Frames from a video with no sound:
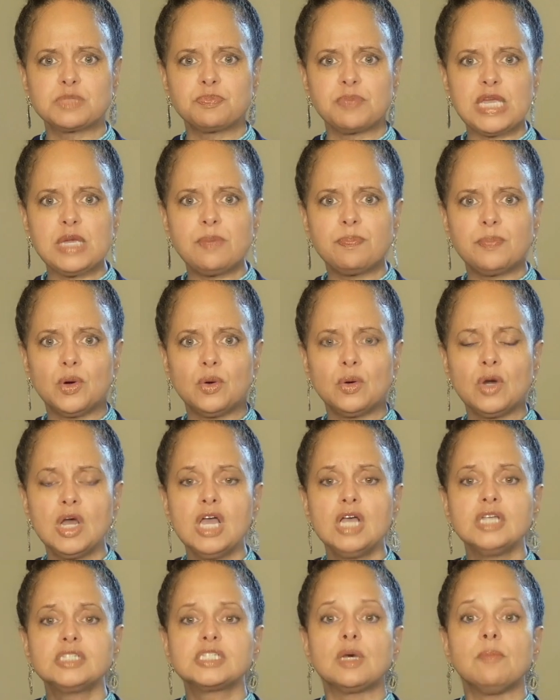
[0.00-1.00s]
people
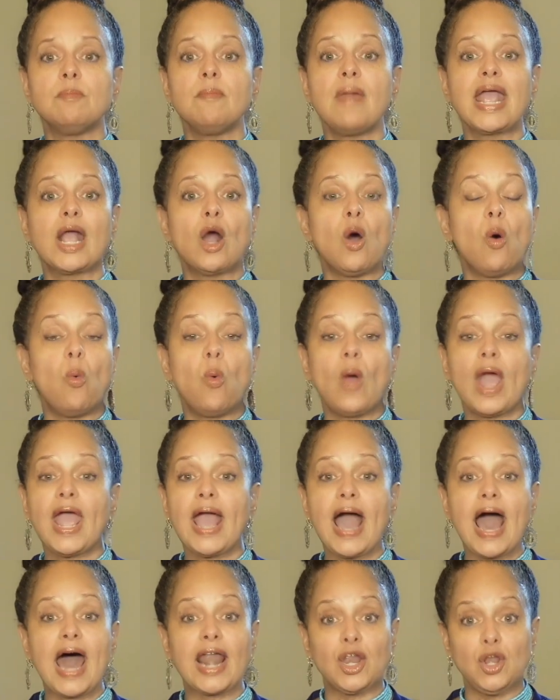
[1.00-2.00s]
to make a way
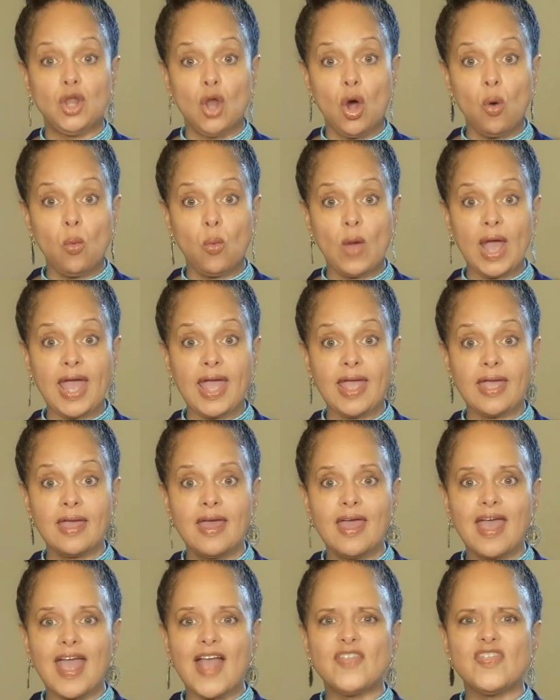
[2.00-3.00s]
out of no way,
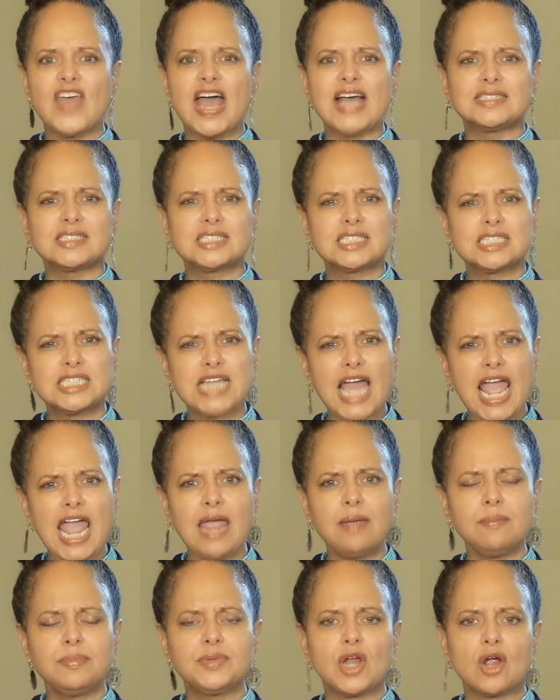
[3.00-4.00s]
and that
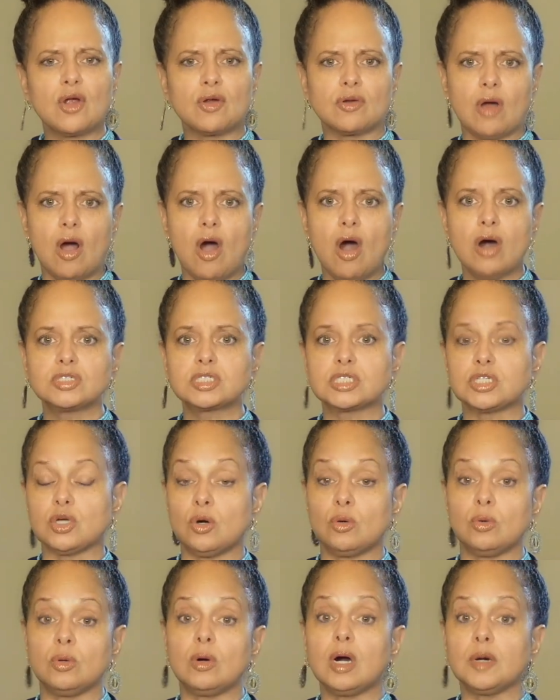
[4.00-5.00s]
same dirt
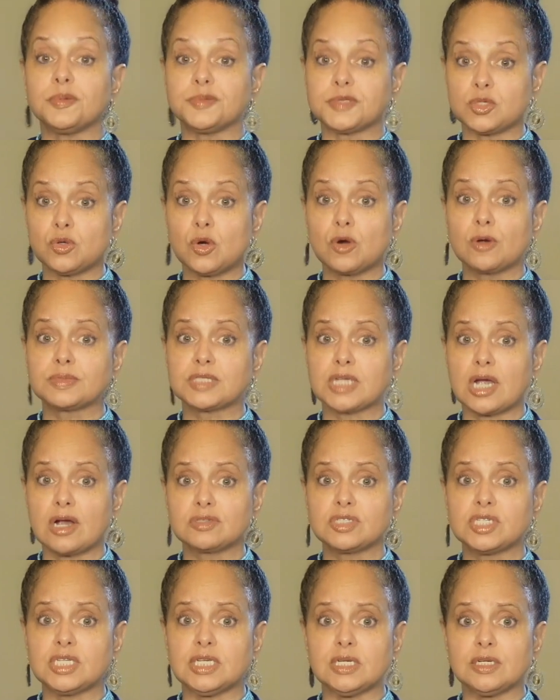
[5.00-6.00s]
also absorbs our
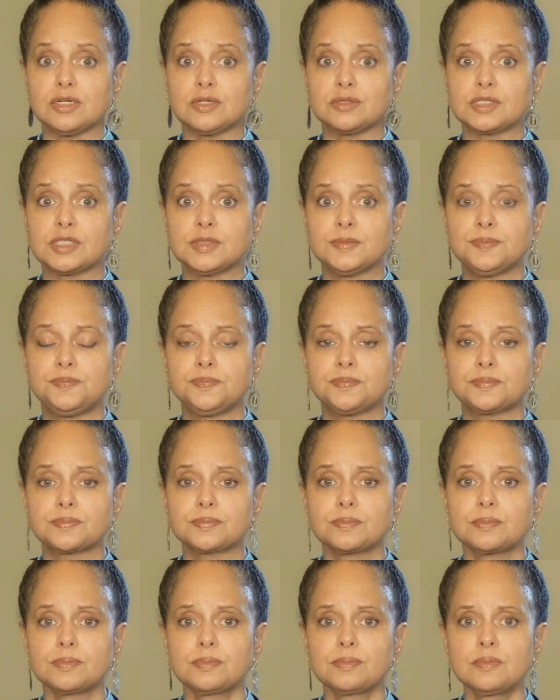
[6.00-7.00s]
tears.
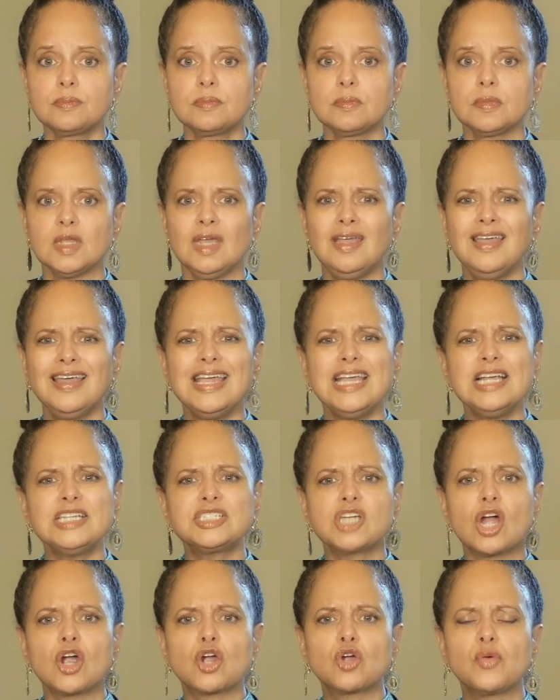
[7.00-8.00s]

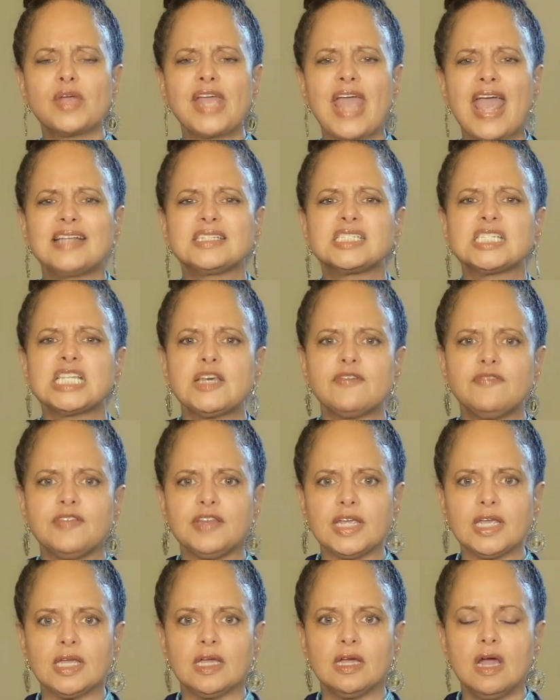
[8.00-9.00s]
It's our
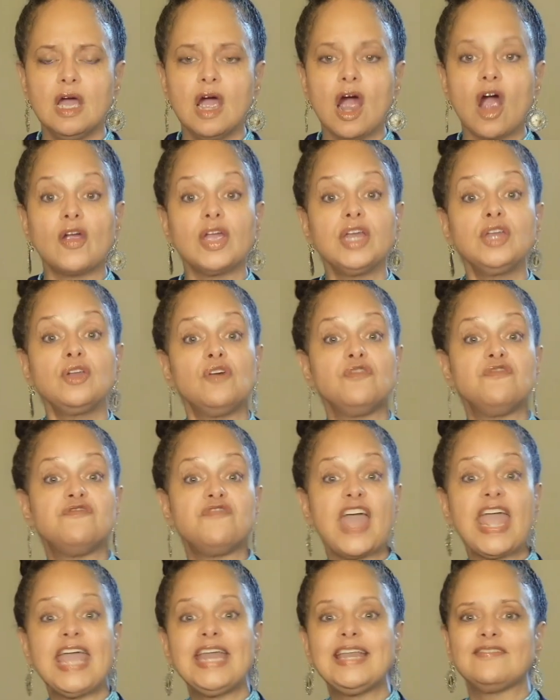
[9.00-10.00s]
creativity, our
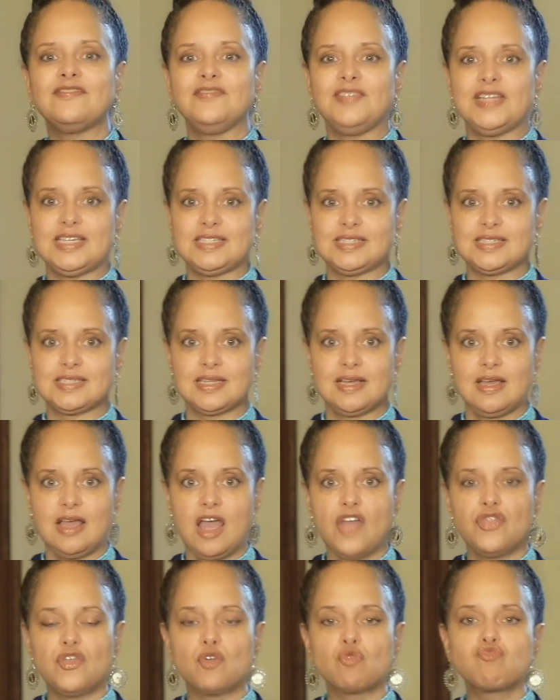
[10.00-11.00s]
innovativeness,
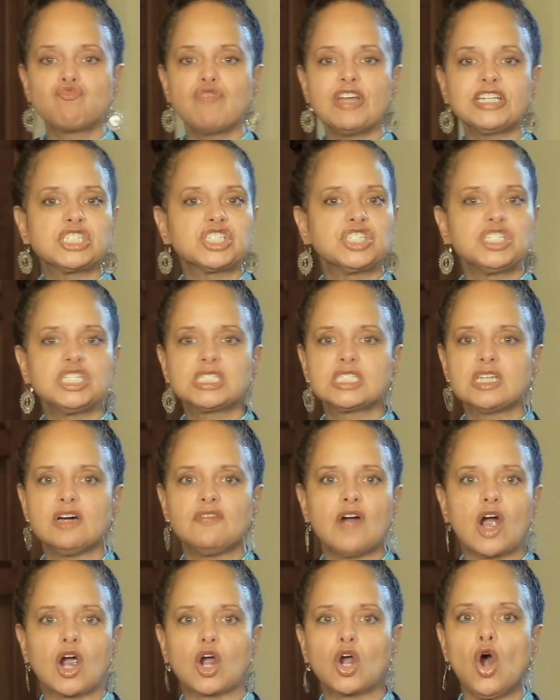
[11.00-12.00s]
the richness
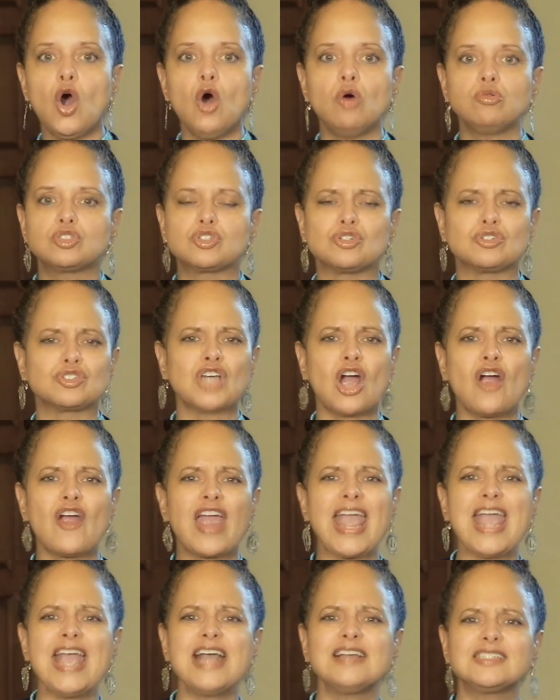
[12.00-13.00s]
of our cultures,
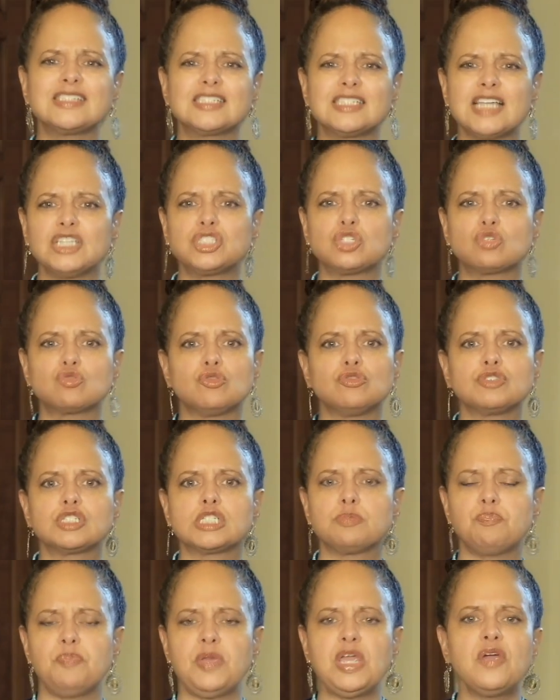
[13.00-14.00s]
our ancestral
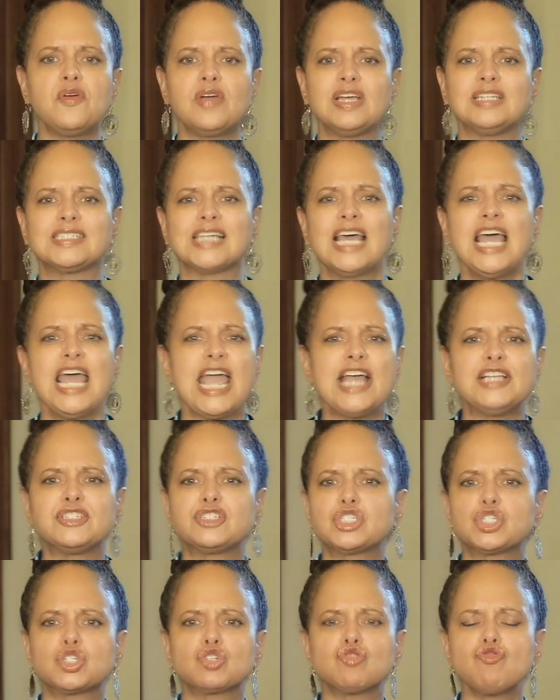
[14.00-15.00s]
spirits and
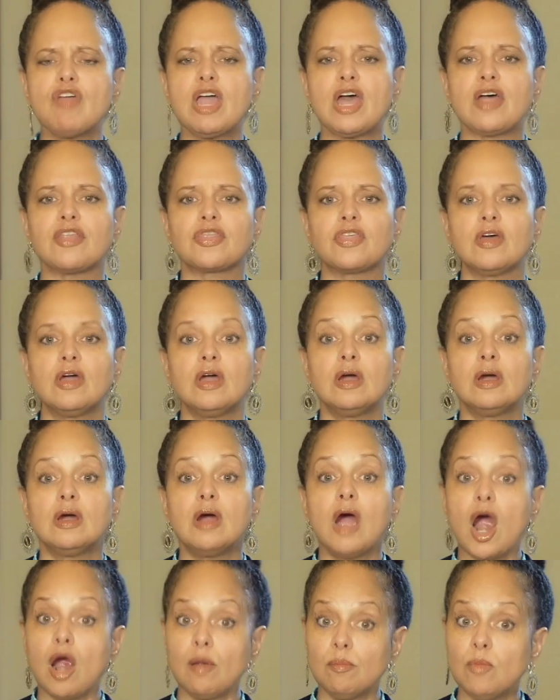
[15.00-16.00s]
strength,
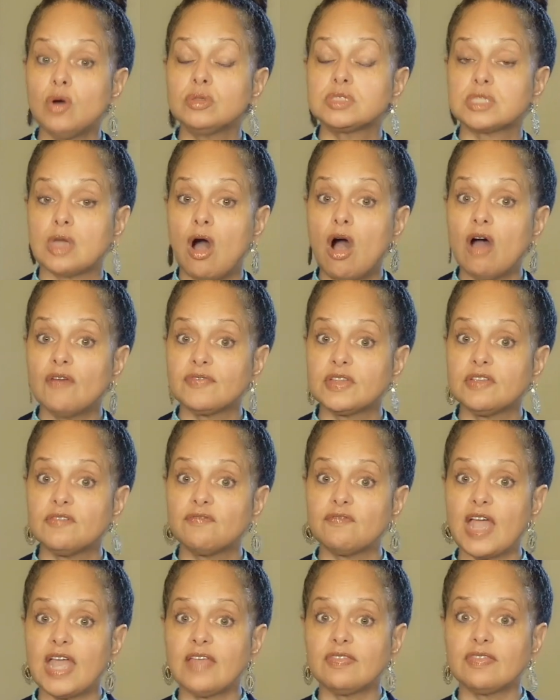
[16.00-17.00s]
our most often
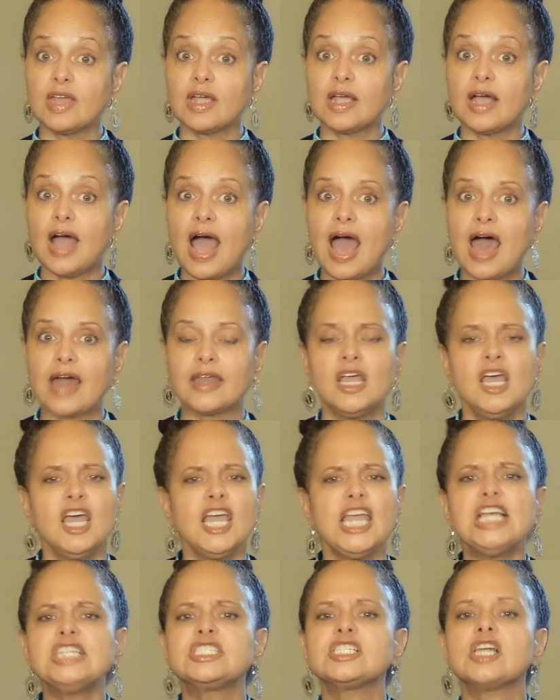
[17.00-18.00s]
faith in God.
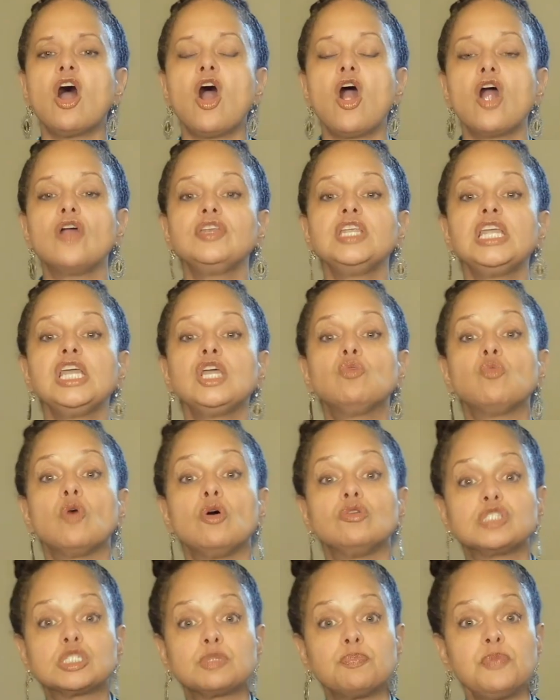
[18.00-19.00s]
It's our
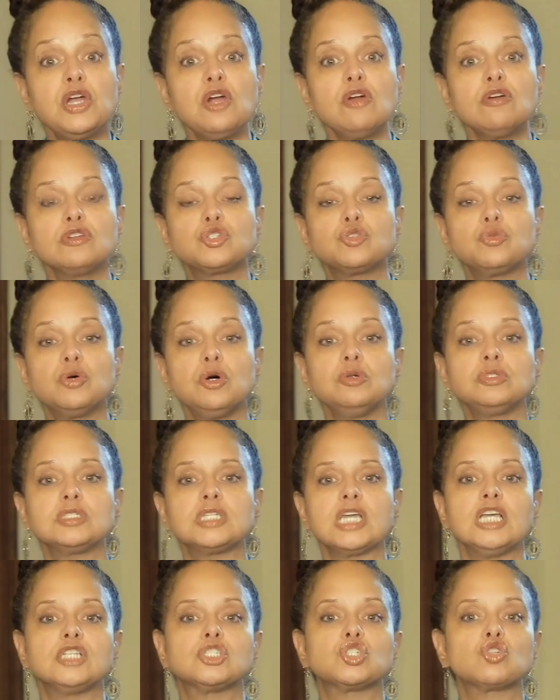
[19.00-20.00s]
Negro spirituals
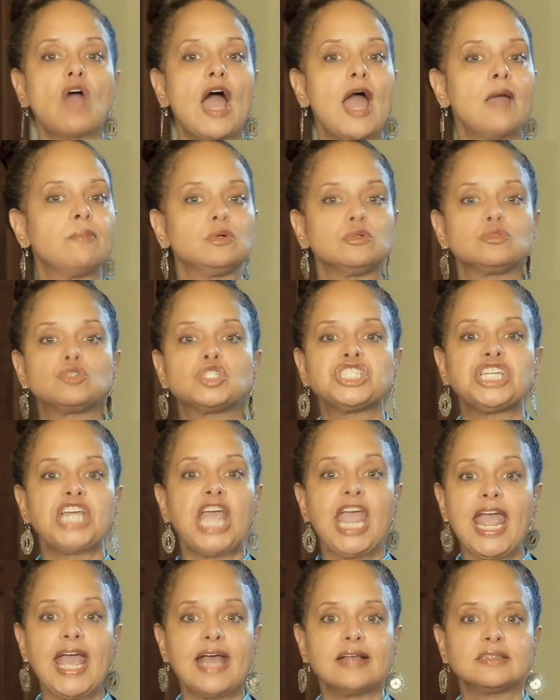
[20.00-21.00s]
and tribal
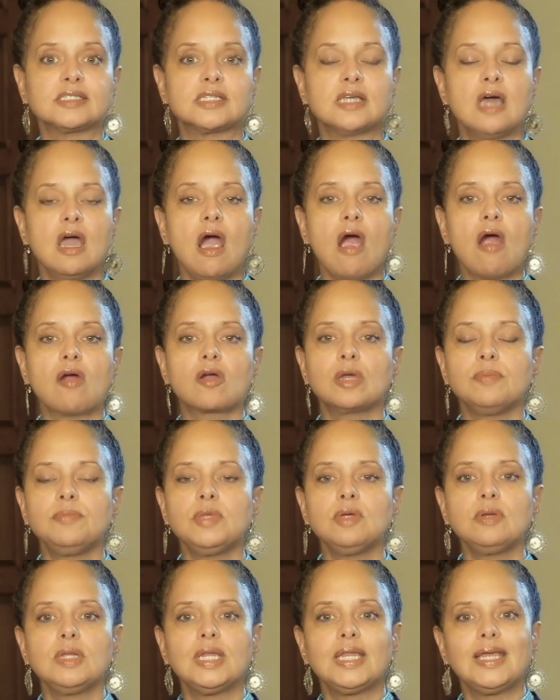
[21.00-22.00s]
chants, our
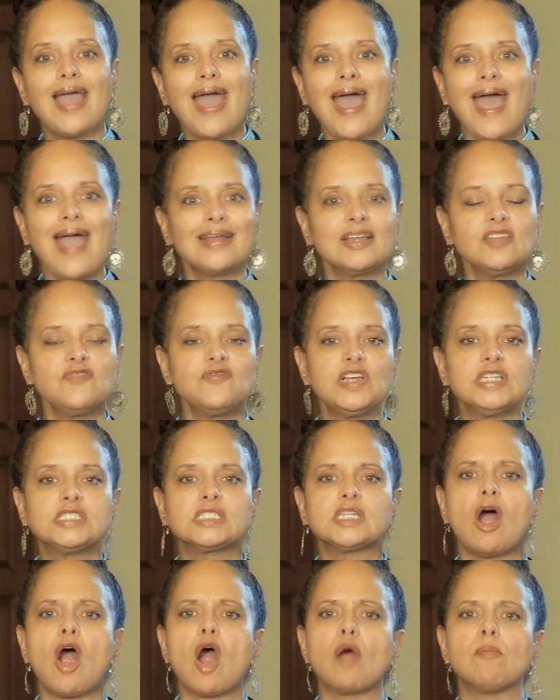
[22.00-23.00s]
community
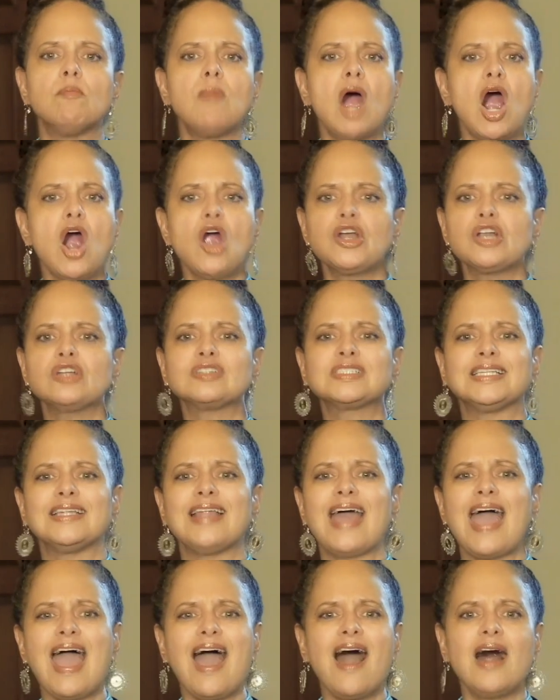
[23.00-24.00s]
activists, our martyrs
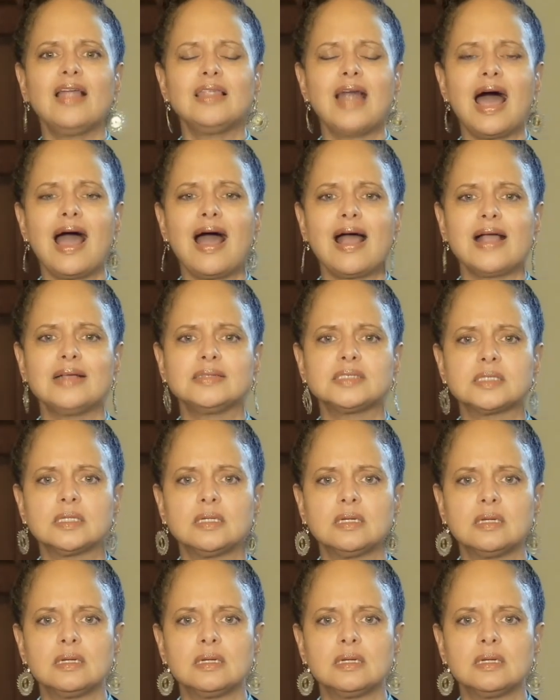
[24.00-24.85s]
and allies